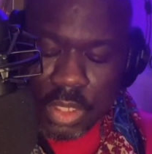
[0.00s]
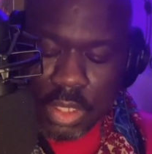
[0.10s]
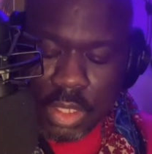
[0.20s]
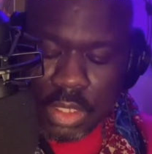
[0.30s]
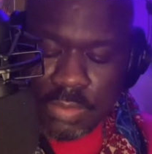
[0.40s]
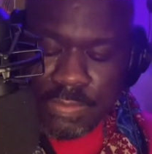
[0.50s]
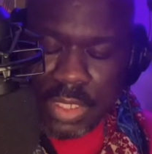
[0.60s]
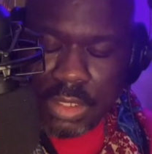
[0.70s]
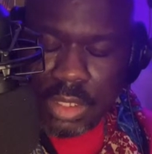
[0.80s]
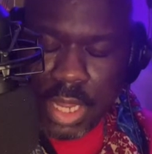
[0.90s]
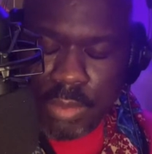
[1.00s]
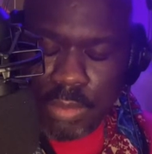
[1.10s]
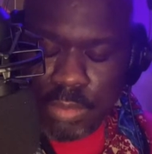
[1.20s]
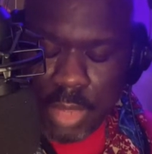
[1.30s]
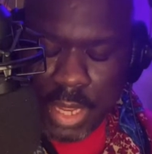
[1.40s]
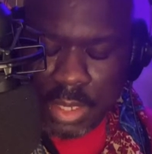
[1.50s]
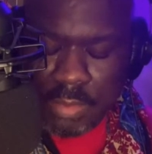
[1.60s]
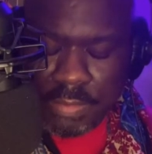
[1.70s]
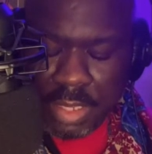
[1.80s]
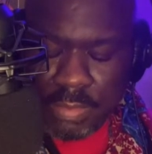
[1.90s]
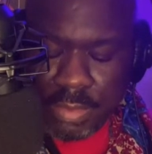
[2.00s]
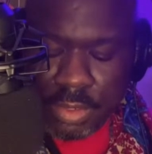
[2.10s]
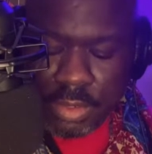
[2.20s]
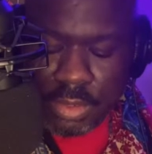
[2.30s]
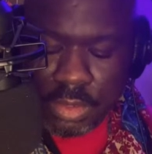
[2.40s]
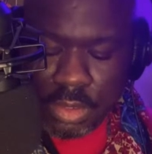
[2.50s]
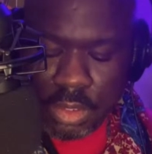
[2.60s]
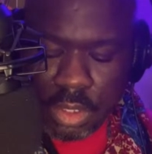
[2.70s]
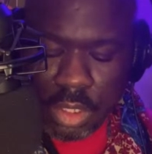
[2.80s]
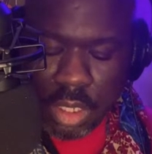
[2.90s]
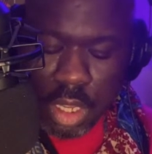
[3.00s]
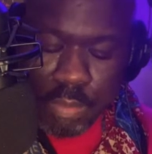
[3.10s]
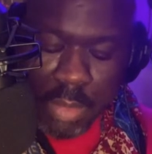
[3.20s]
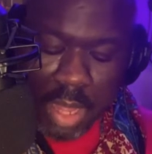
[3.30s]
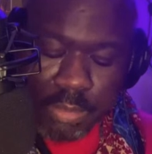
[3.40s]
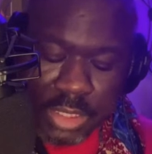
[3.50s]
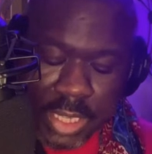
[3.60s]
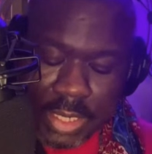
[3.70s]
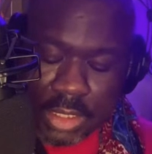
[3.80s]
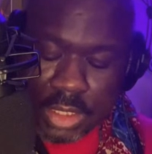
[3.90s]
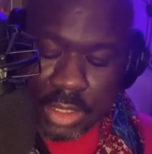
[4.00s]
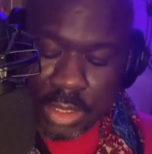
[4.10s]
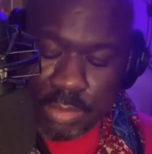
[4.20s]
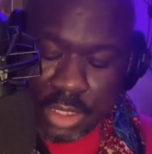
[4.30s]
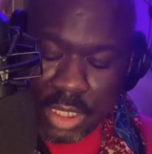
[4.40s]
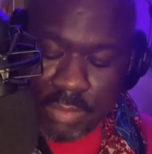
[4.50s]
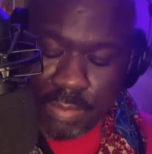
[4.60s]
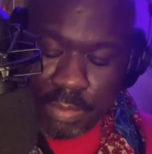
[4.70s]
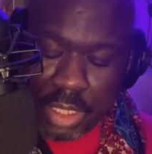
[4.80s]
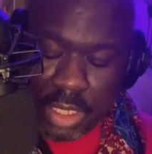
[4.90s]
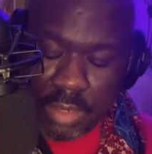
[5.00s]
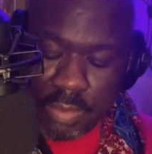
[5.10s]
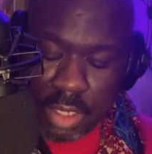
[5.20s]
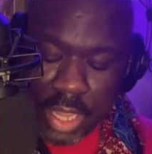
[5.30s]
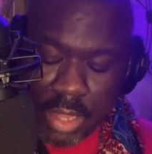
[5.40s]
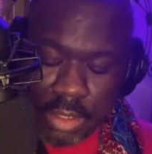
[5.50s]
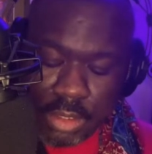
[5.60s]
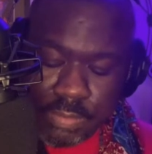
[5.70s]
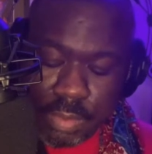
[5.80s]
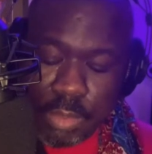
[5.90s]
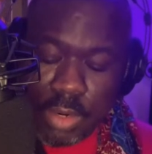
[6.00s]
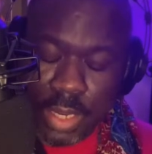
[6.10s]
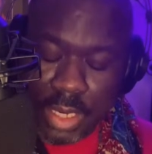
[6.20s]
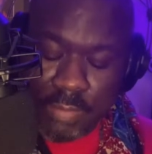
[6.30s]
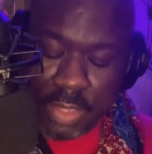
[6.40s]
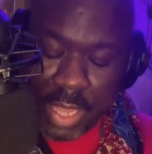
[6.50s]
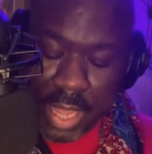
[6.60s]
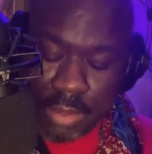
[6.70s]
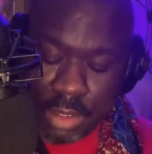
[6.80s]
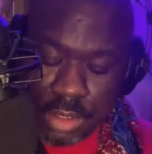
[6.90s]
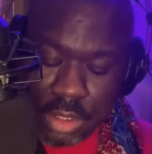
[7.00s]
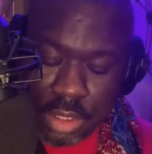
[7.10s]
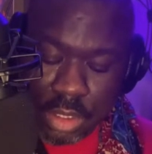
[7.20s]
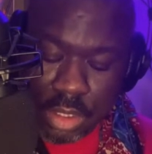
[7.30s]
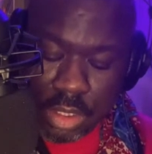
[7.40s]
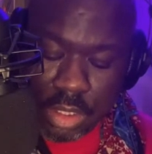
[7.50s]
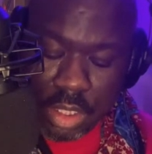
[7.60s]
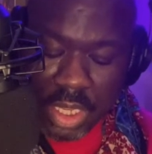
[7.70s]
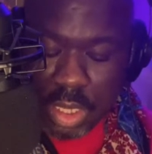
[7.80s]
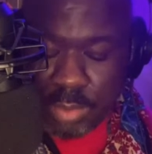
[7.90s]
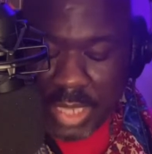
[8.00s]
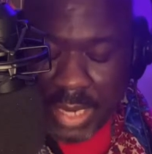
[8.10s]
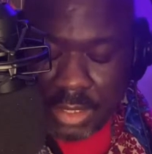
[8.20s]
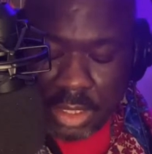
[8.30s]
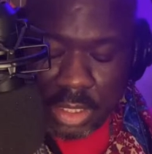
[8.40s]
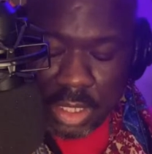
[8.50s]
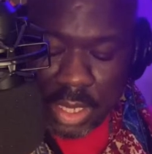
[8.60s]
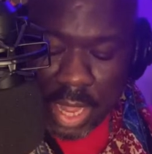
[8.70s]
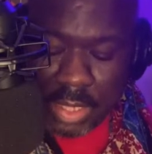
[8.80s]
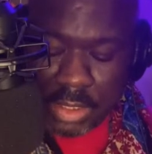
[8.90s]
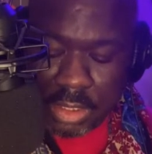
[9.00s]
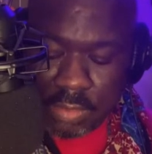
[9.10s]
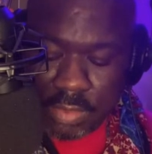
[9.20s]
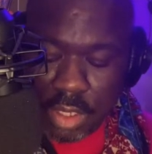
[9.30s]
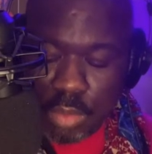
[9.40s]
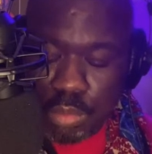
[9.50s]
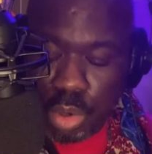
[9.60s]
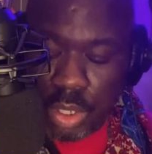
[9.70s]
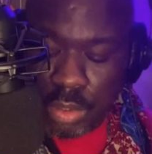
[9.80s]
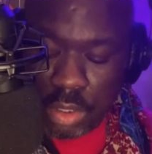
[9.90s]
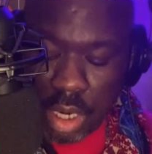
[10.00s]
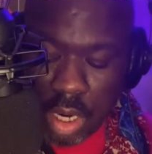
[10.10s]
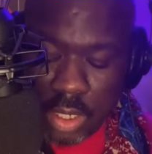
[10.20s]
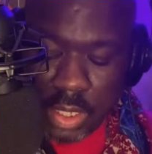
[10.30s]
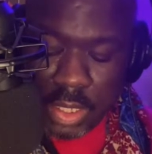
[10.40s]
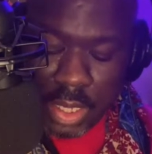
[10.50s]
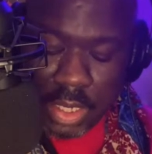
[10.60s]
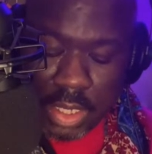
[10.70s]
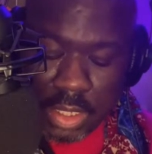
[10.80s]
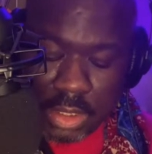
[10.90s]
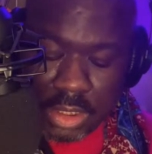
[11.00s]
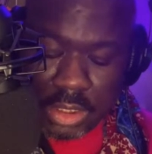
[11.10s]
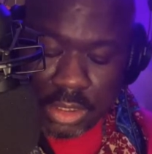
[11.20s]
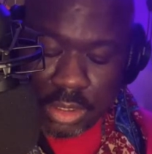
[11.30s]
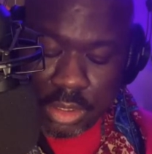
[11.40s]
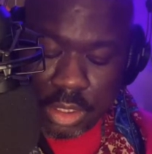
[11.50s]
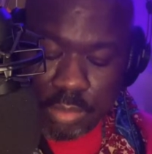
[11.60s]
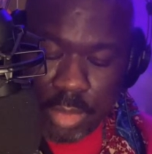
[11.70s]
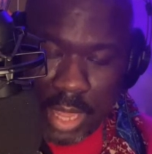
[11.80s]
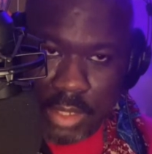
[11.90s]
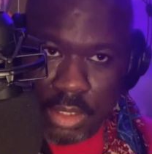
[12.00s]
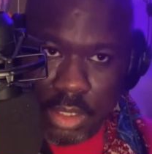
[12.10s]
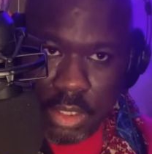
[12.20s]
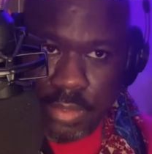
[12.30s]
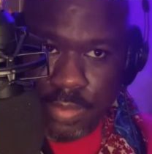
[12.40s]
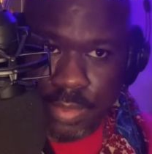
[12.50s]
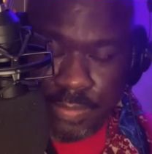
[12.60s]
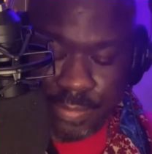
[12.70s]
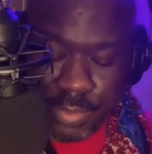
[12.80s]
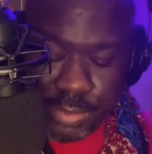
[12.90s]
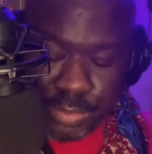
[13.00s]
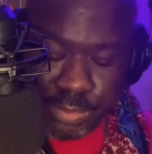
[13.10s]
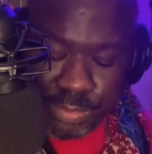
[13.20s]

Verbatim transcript: This feels like rheumatic fever, Mom said as she sipped tea from the end of her couch, from her end of the couch. It was actually a concoction of boiled garlic, honey, and ginger to combat the flu,